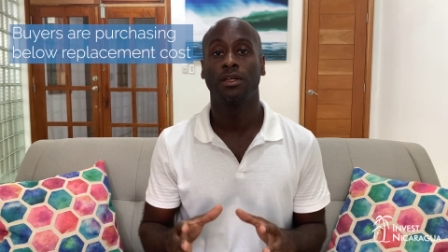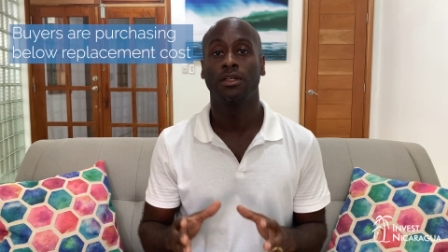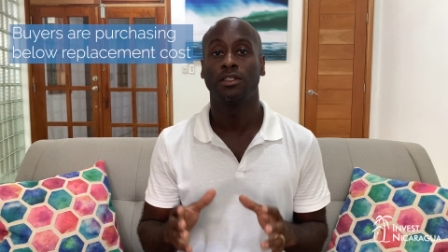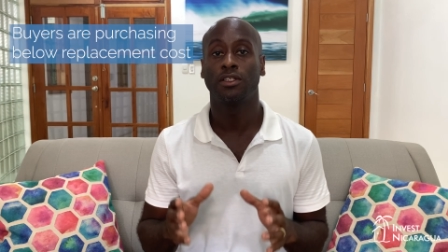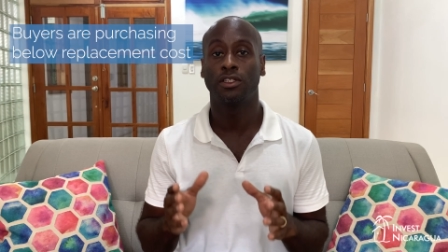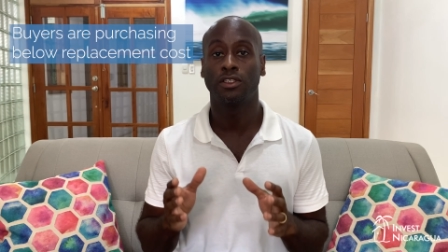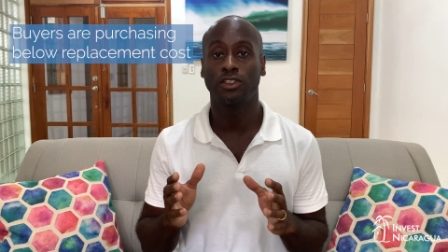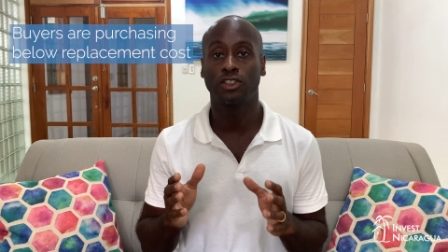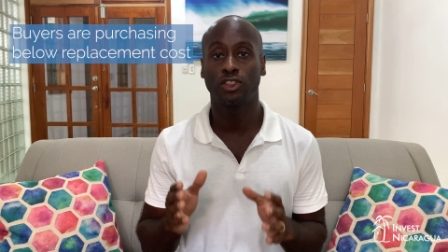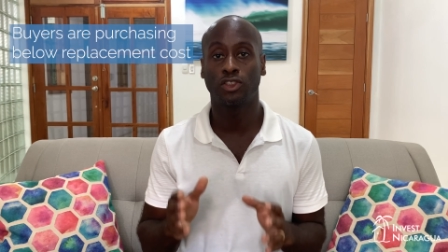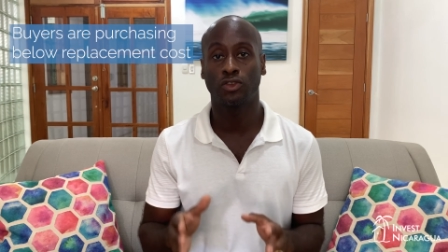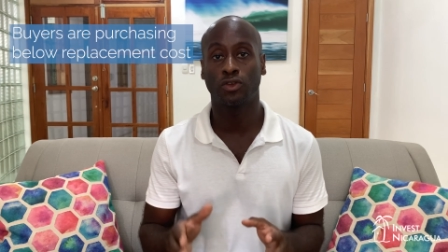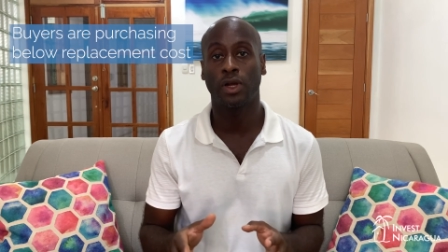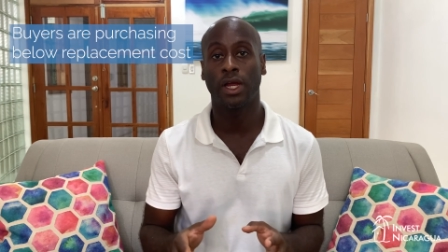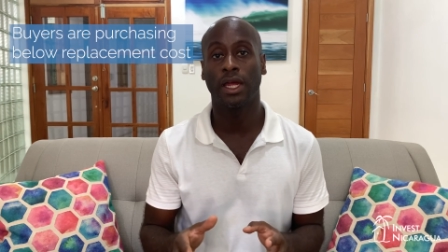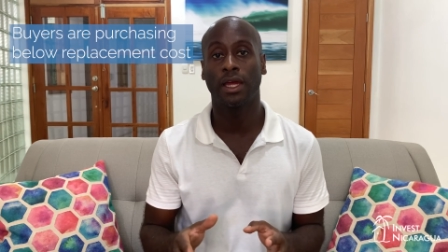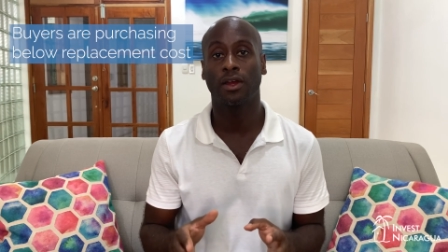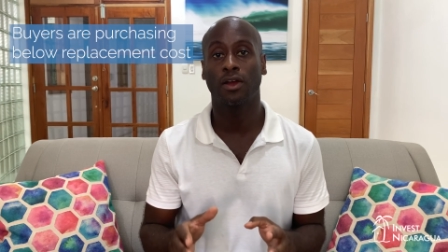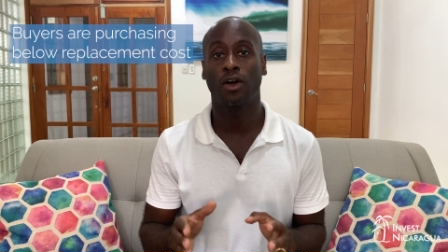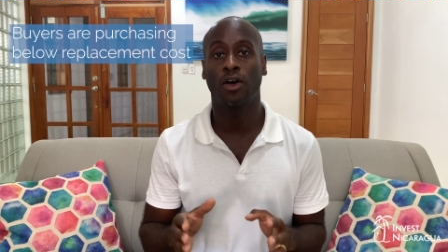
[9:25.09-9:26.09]
to
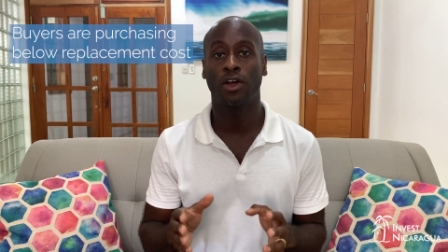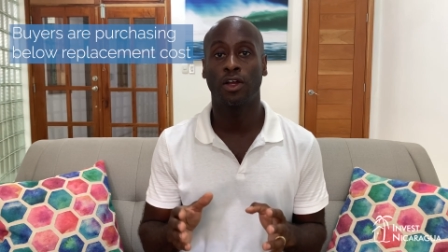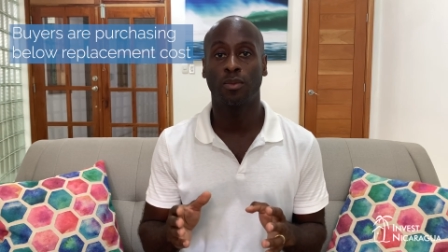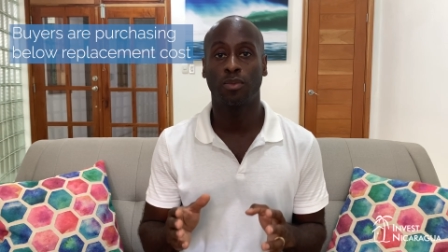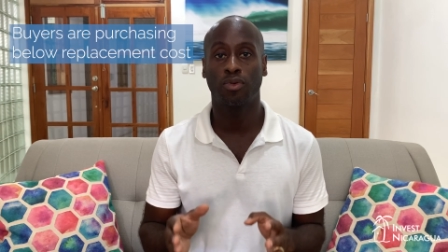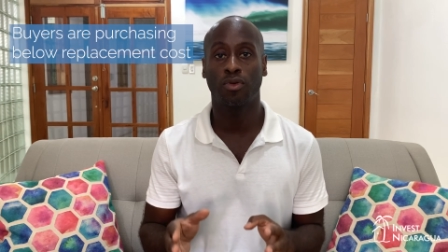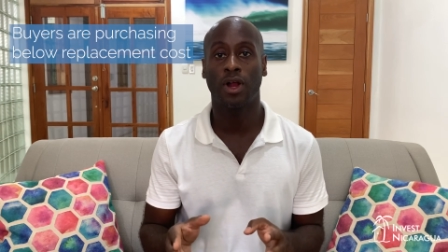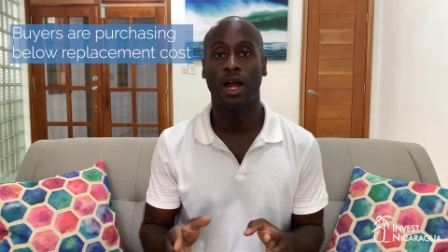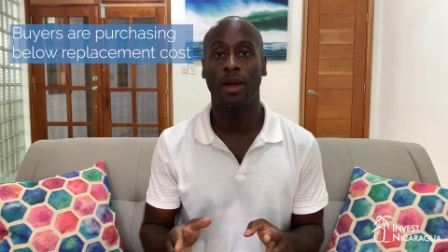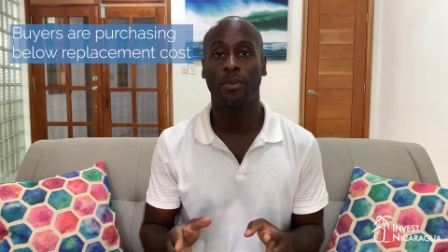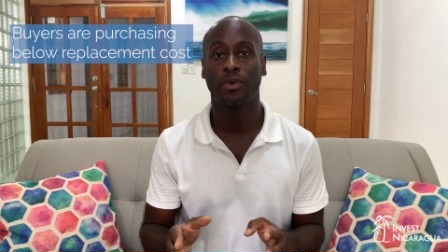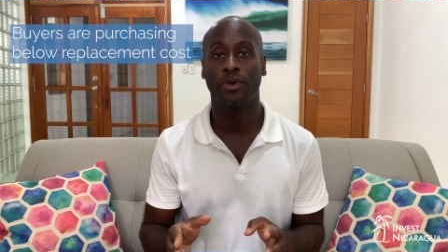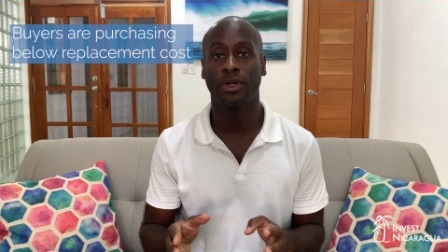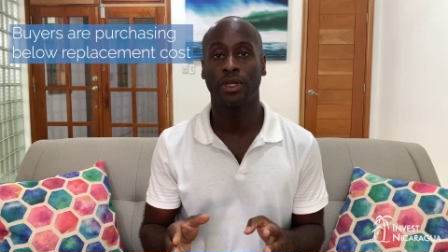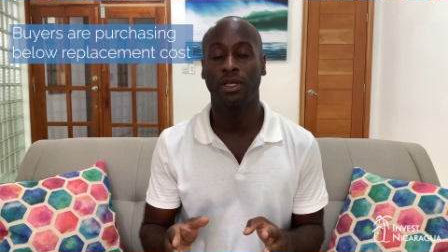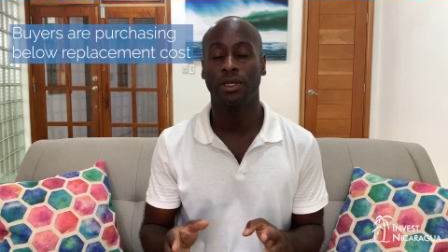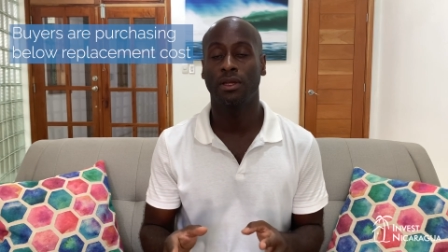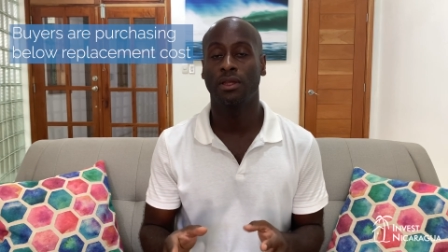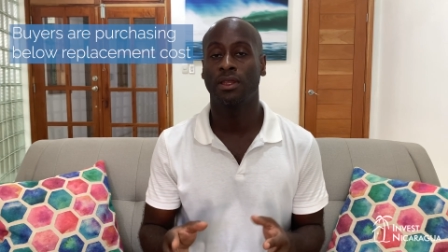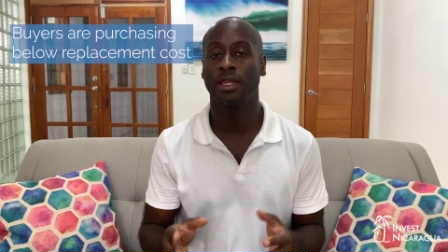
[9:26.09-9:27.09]
strike on a
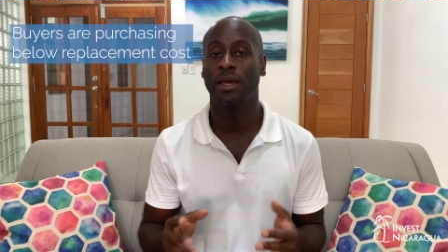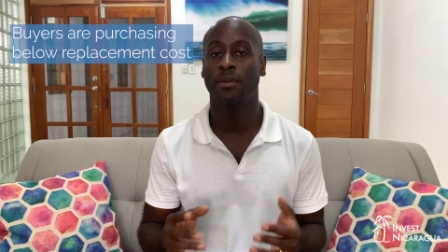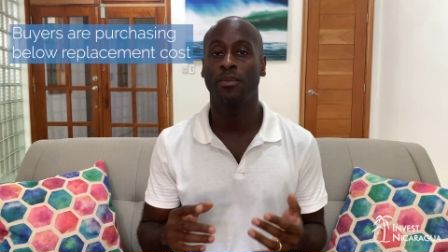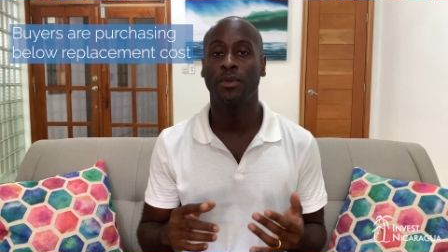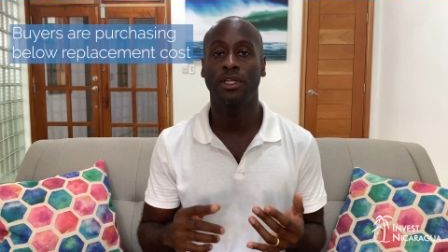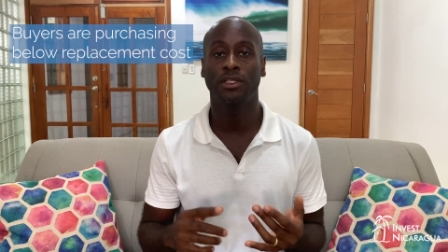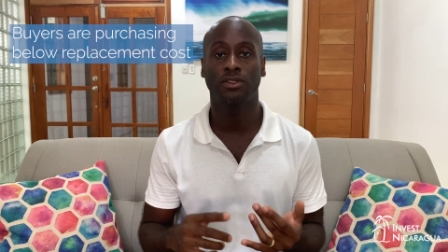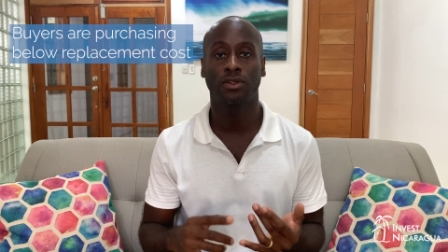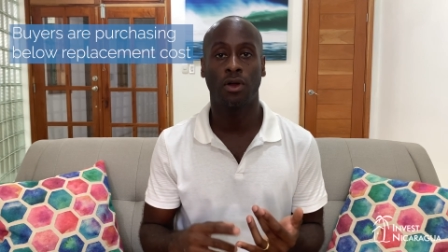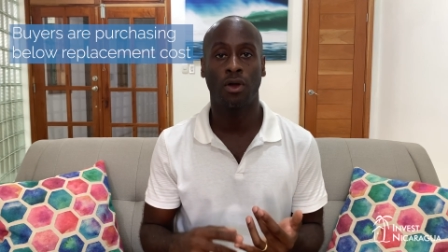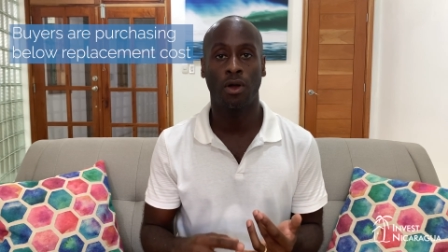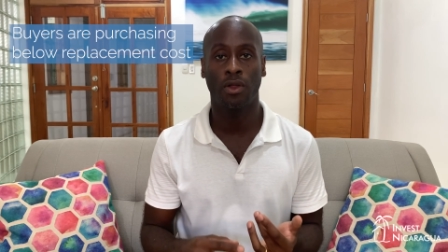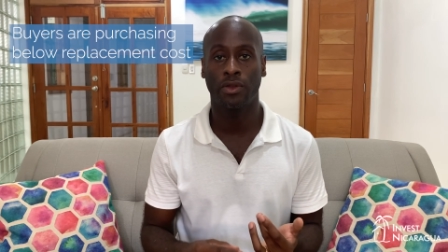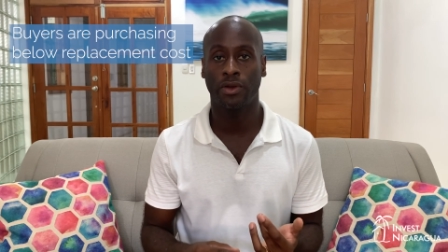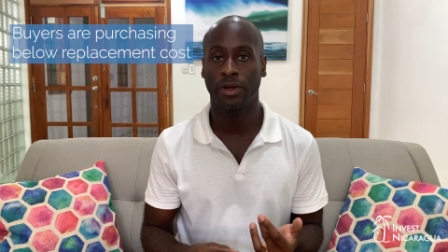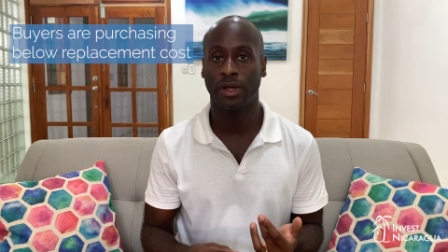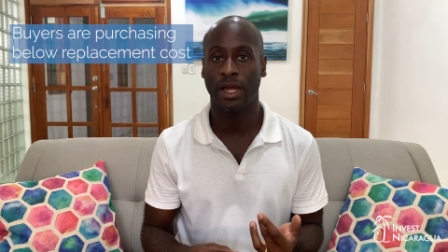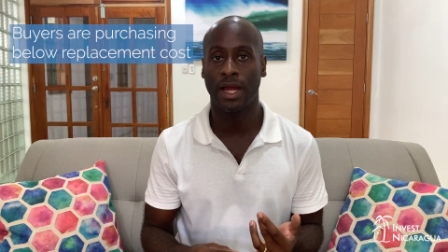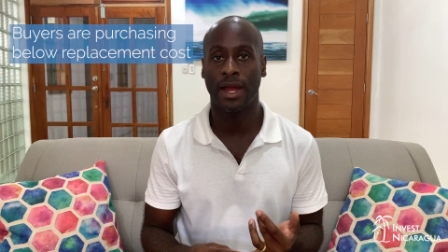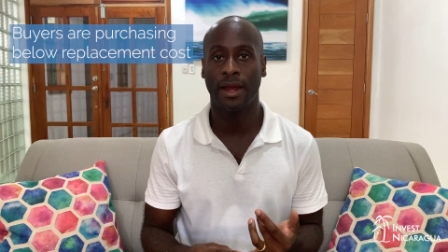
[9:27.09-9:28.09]
property that meets all
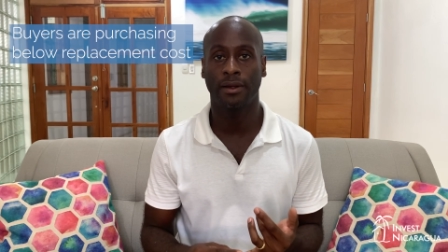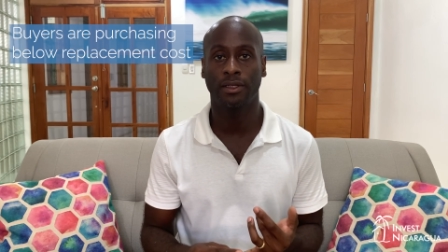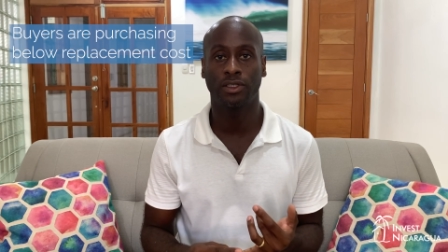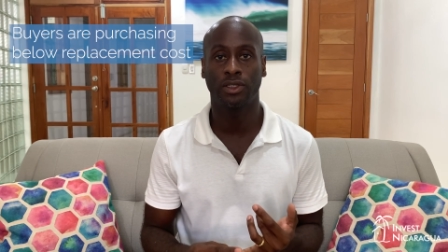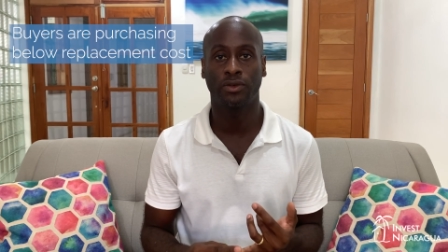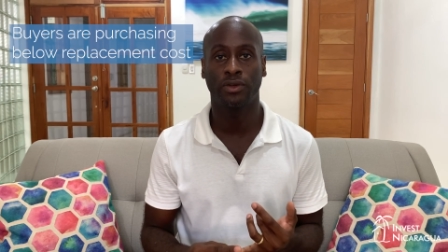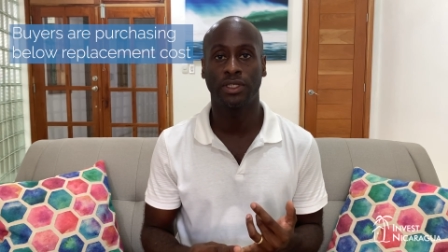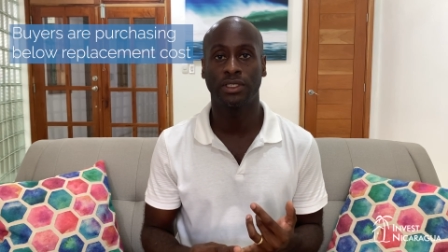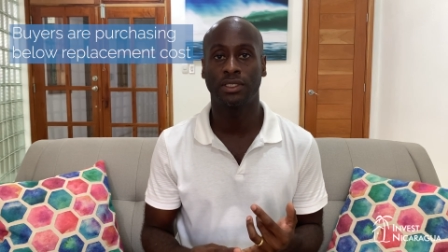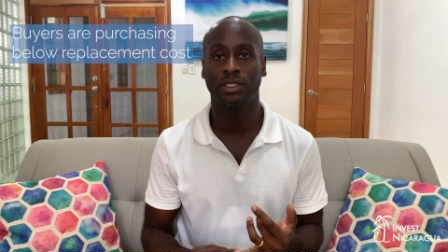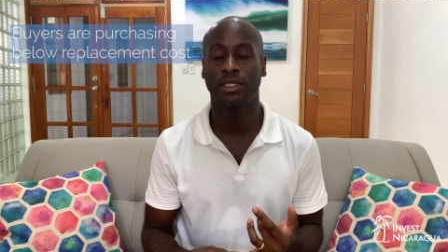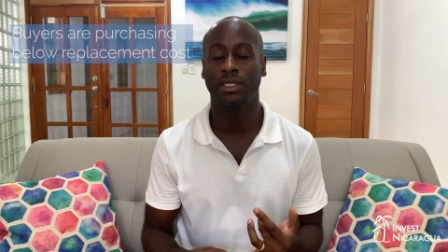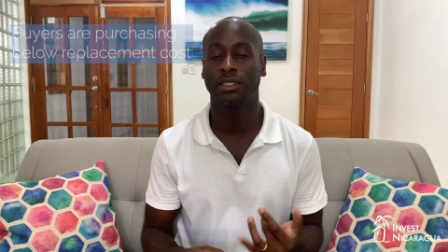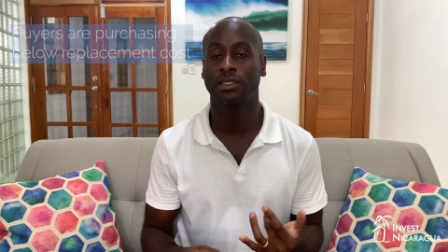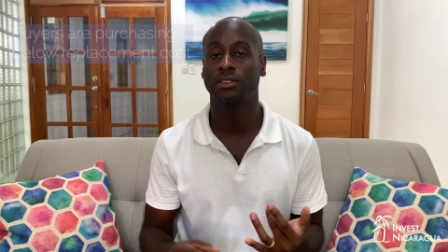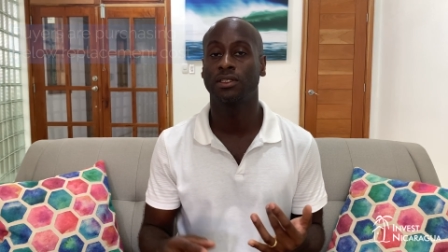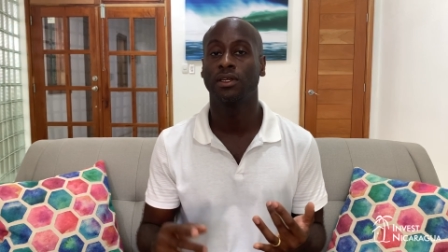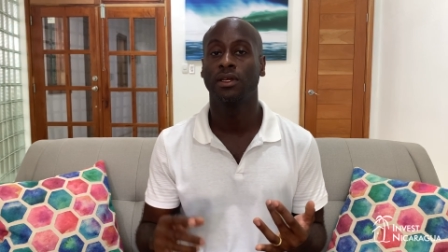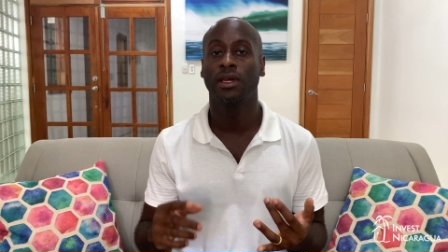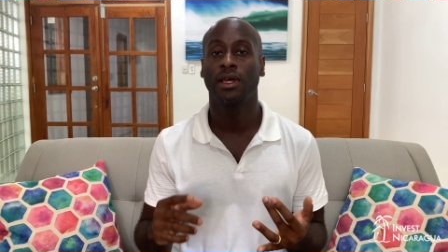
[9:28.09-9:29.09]
their
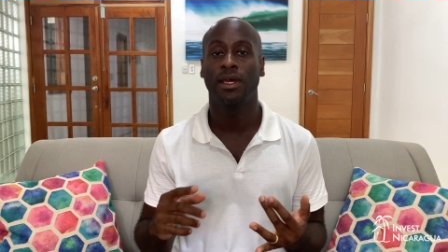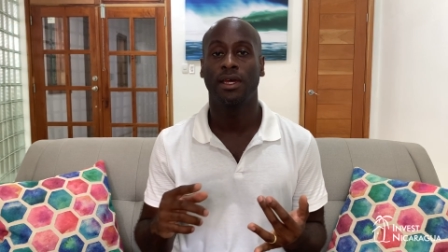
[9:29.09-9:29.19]
characteristics,